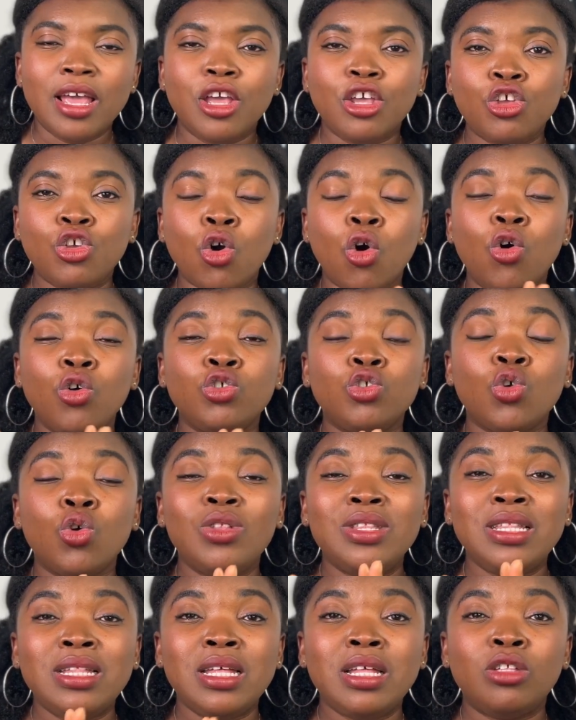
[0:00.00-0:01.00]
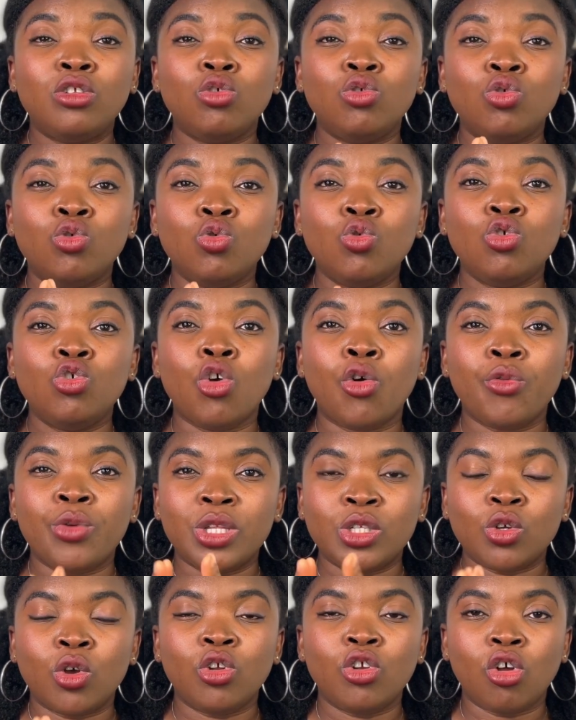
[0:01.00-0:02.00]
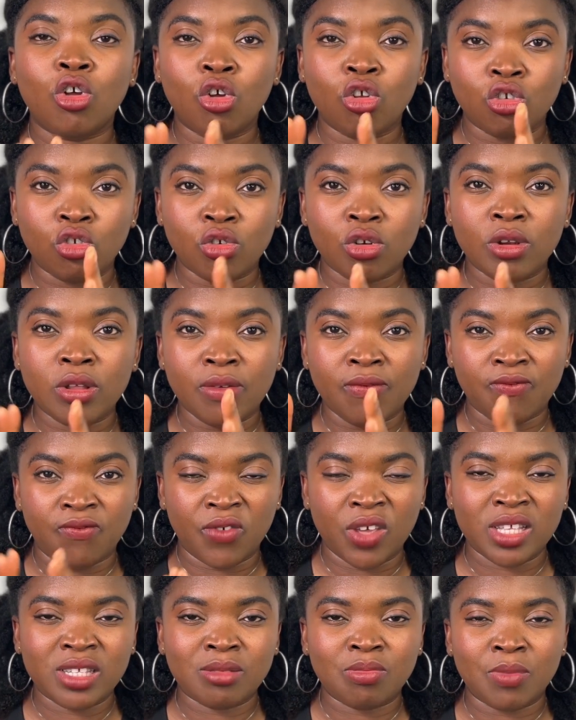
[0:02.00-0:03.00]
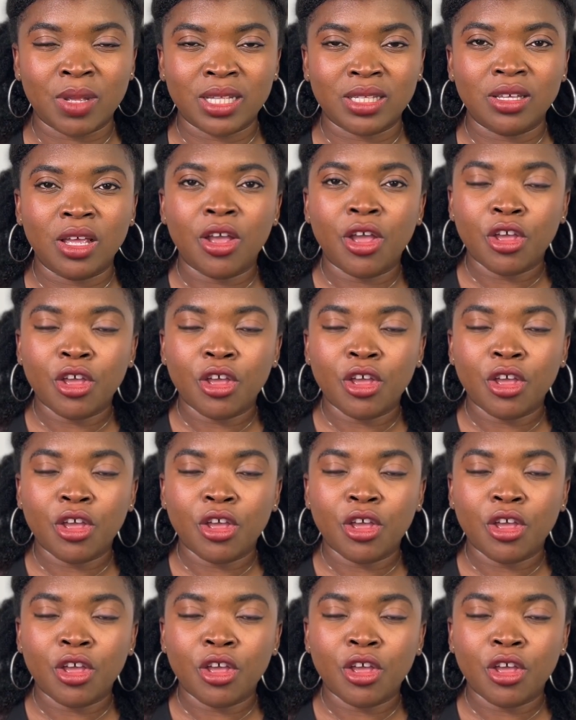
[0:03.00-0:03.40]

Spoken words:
You also need to do your return on investment.